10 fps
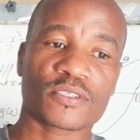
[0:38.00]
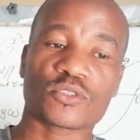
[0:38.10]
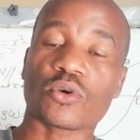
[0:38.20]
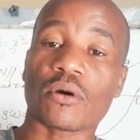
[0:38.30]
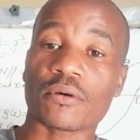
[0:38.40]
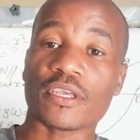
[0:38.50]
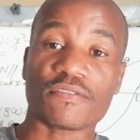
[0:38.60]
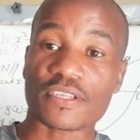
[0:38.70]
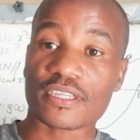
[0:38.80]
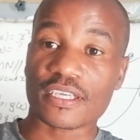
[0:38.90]
So
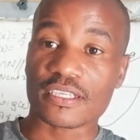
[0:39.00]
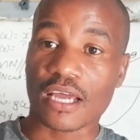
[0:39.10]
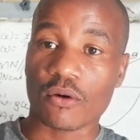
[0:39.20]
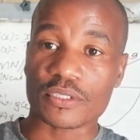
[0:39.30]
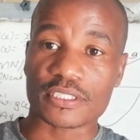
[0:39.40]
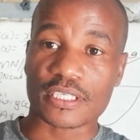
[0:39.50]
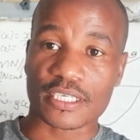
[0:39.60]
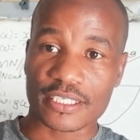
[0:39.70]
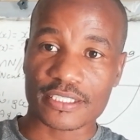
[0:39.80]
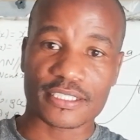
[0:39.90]
everything now is
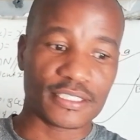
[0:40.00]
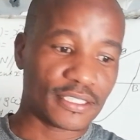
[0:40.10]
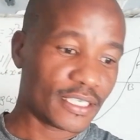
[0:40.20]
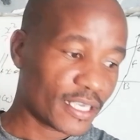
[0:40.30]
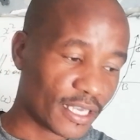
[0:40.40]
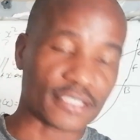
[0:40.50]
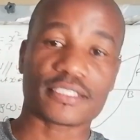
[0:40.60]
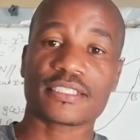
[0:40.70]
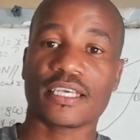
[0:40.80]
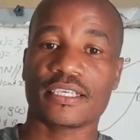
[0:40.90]
ready and
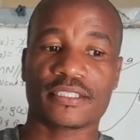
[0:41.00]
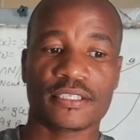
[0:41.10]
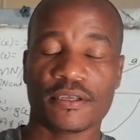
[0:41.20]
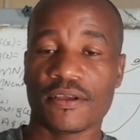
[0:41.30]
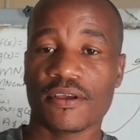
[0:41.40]
set.